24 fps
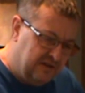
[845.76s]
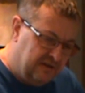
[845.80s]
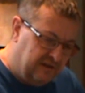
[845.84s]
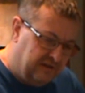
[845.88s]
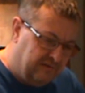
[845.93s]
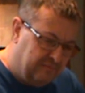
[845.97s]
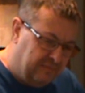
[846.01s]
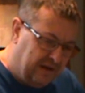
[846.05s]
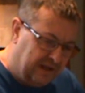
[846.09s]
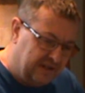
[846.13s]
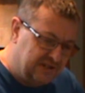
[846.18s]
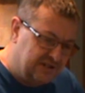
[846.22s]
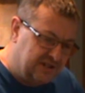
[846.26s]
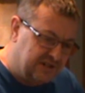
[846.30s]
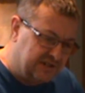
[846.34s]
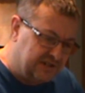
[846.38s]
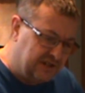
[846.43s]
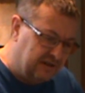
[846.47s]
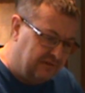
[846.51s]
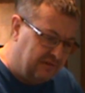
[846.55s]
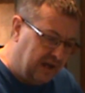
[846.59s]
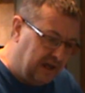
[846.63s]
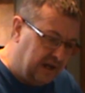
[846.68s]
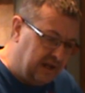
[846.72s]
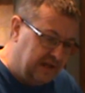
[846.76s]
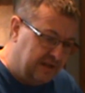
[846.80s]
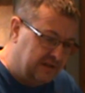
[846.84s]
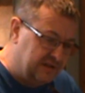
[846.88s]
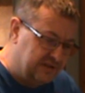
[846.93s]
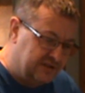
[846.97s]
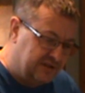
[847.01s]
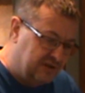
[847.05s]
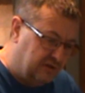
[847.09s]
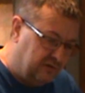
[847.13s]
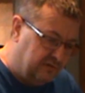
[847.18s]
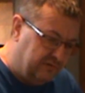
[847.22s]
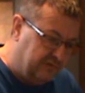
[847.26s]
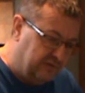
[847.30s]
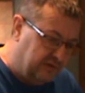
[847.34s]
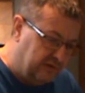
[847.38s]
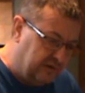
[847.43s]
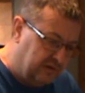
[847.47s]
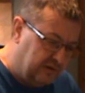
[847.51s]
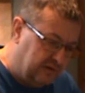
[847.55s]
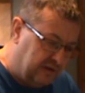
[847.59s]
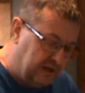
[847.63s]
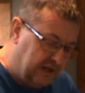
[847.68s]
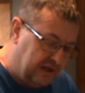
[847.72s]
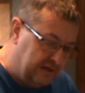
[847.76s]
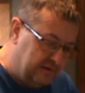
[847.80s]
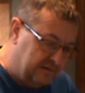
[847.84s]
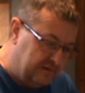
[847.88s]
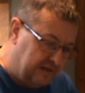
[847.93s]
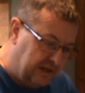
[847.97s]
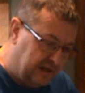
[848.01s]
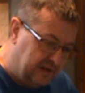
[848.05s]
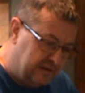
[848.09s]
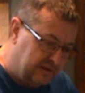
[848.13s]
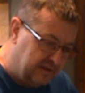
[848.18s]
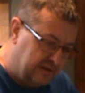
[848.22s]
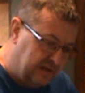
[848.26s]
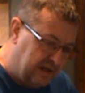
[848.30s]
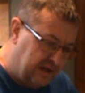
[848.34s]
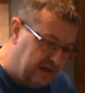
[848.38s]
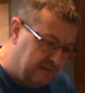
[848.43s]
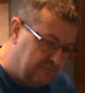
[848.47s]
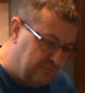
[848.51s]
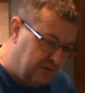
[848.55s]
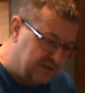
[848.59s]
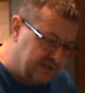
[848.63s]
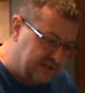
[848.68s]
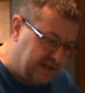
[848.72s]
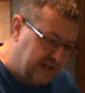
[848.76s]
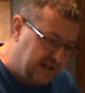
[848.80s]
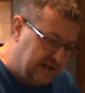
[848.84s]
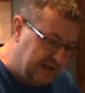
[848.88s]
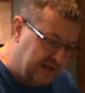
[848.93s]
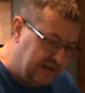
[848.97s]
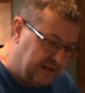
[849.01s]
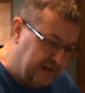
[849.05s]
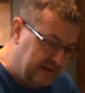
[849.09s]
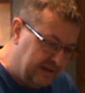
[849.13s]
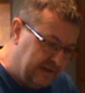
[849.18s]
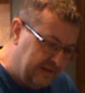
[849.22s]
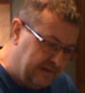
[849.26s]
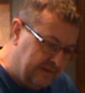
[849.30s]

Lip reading: of Manchester really, and Salford and Moss Side.